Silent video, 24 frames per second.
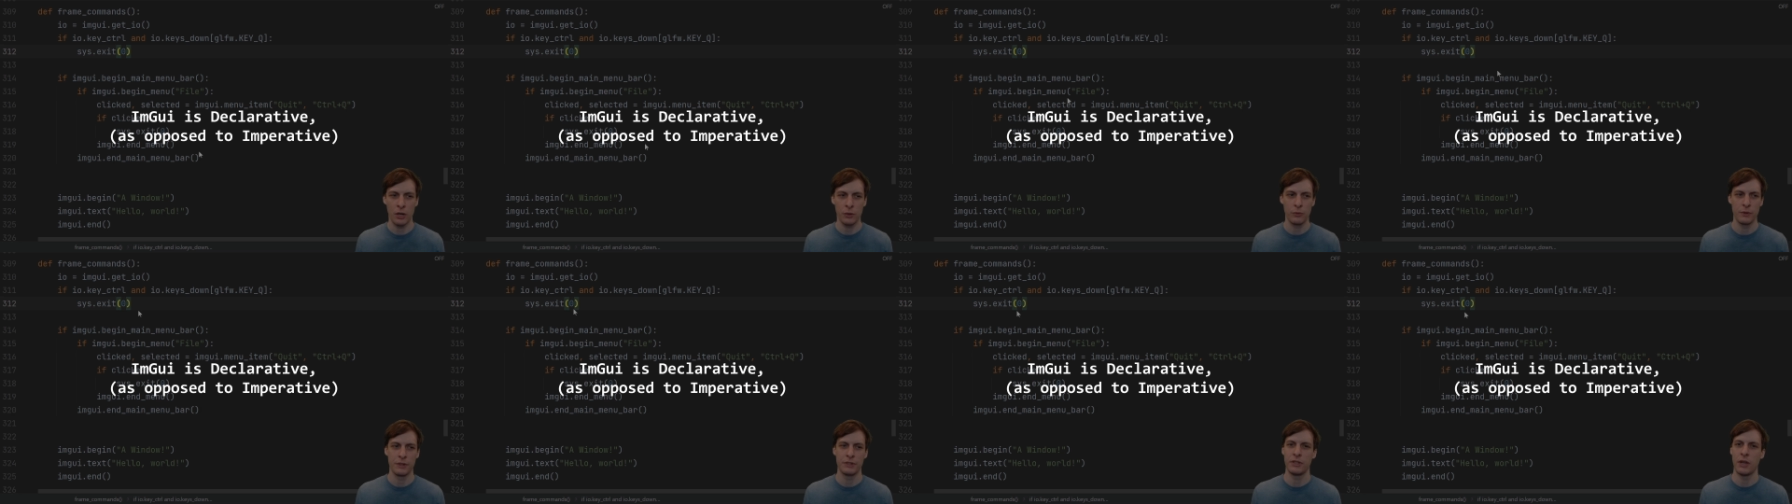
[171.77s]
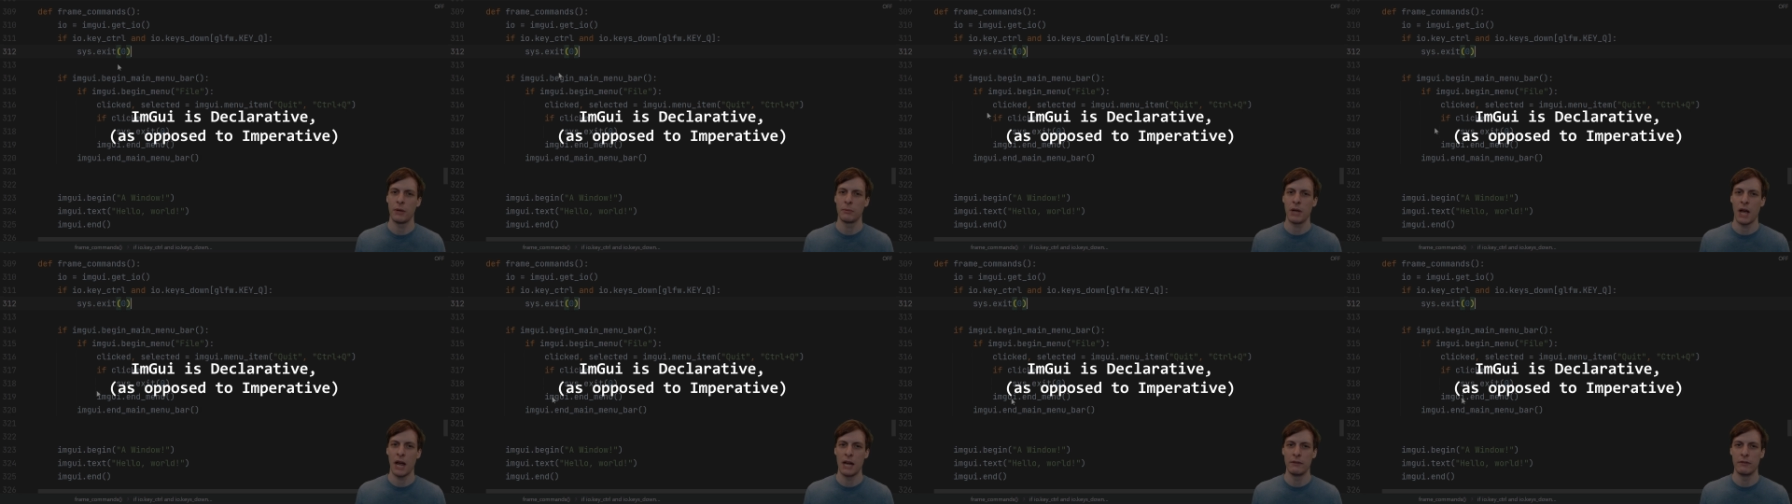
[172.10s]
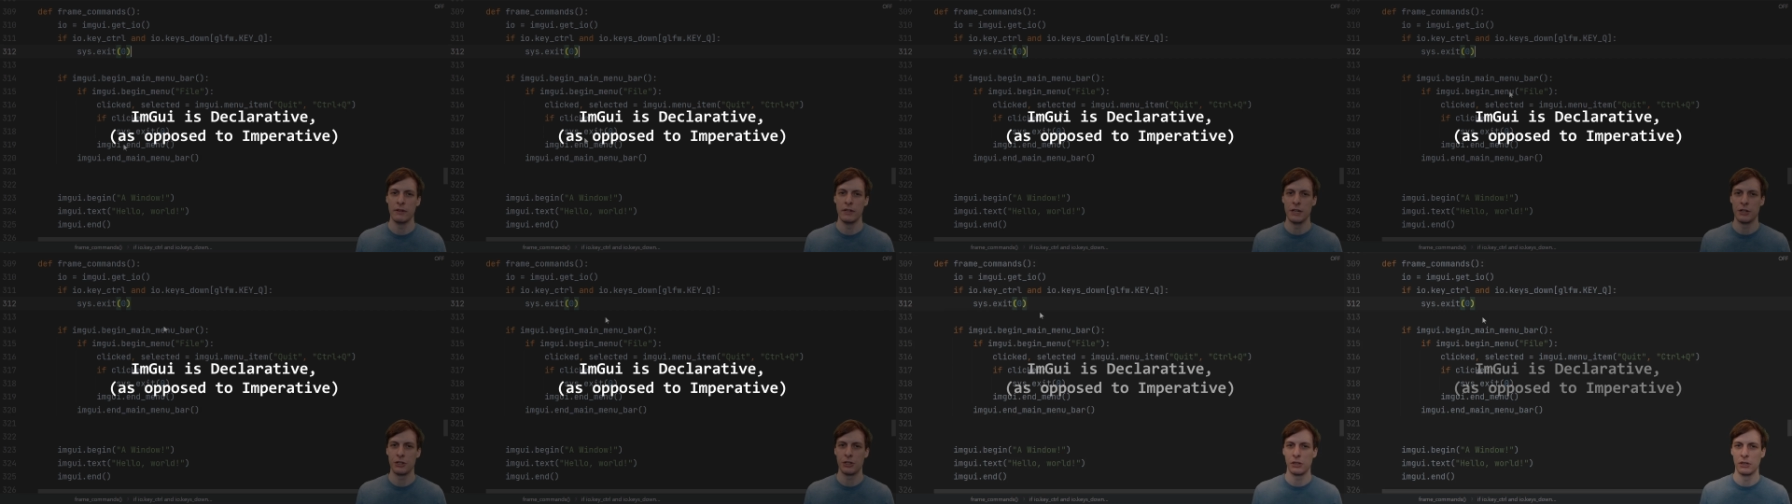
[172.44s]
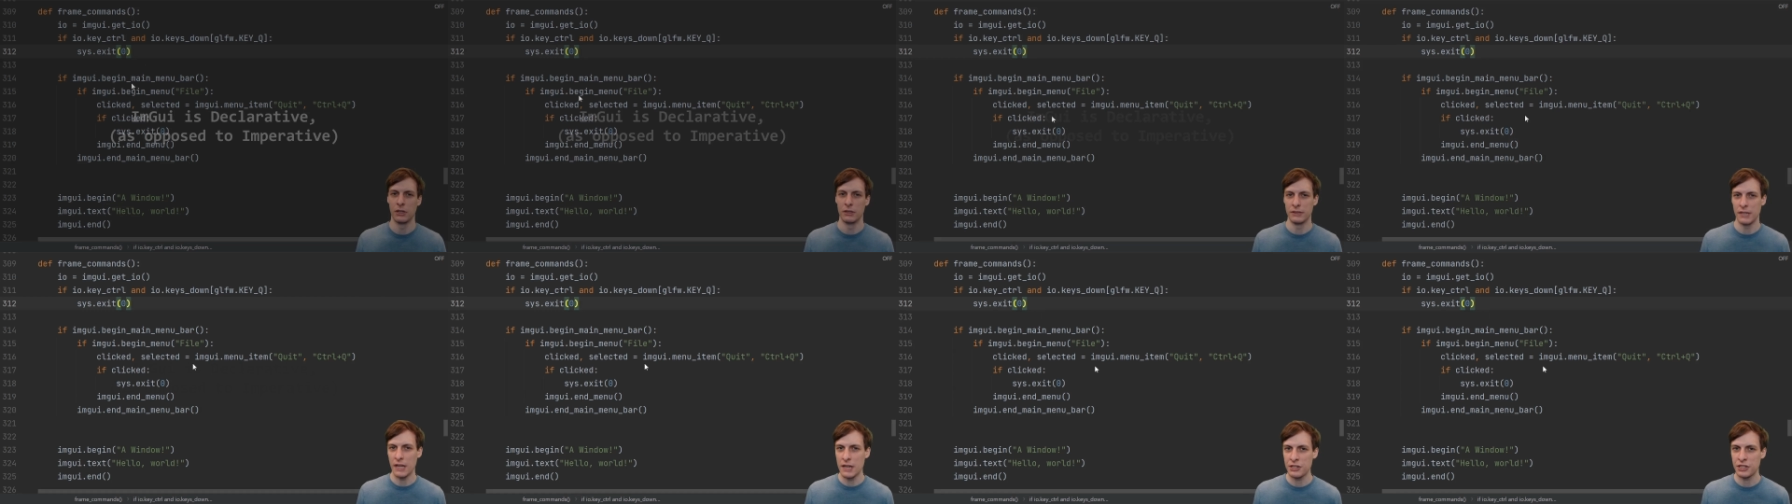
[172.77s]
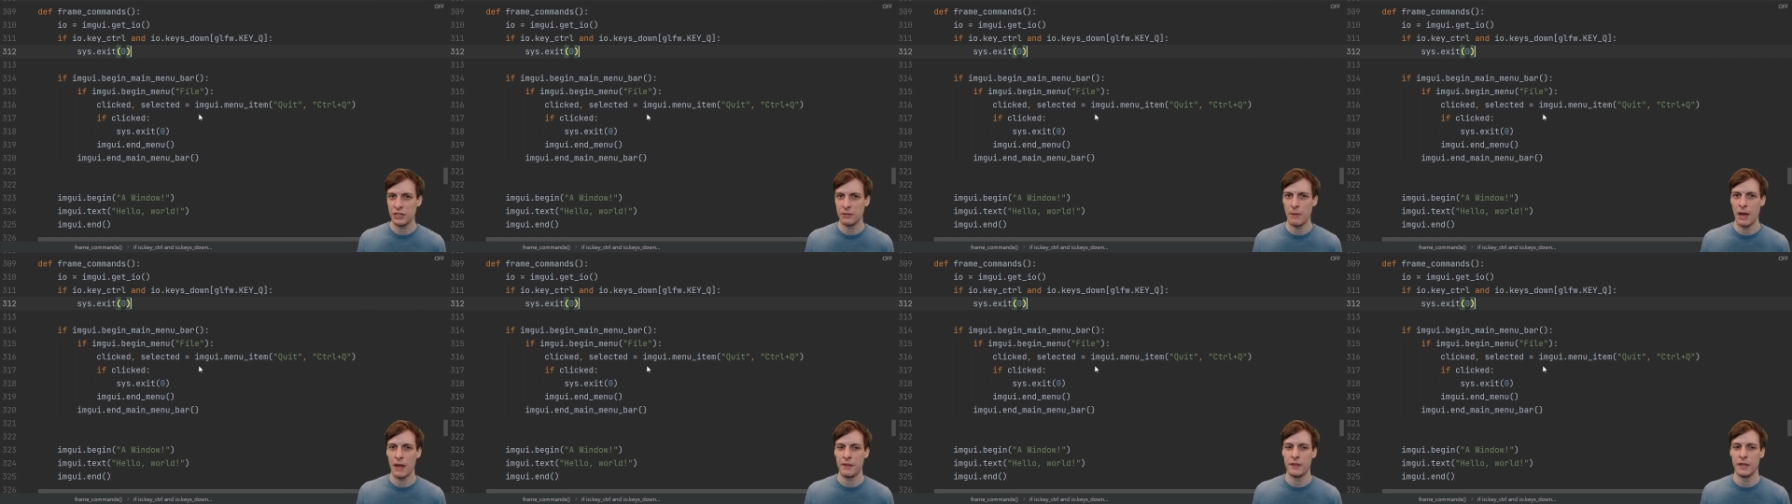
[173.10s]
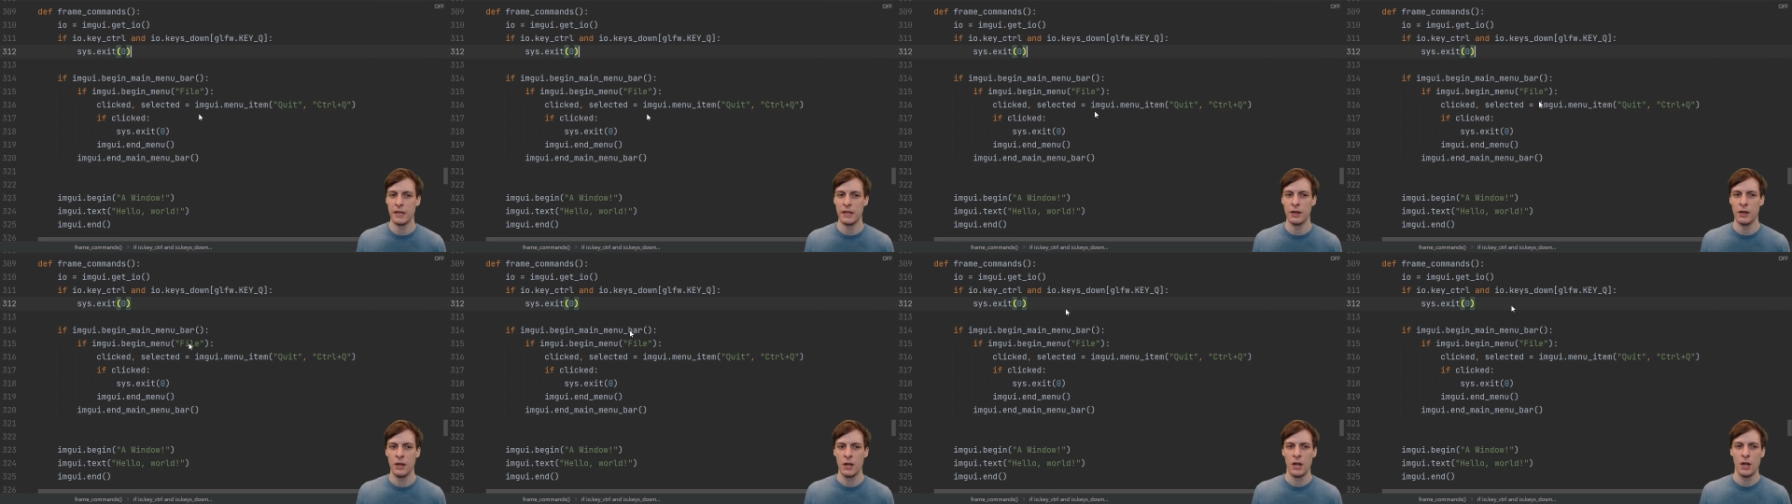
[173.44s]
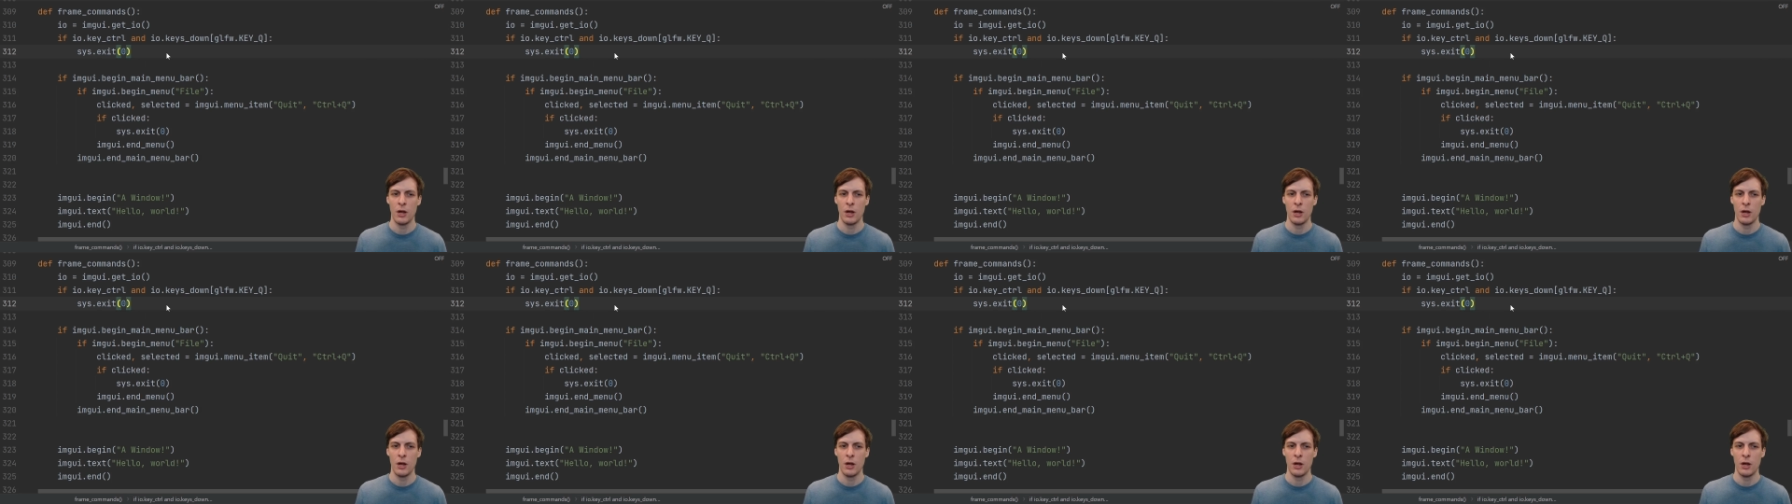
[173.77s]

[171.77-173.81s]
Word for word: with some kind of initialization method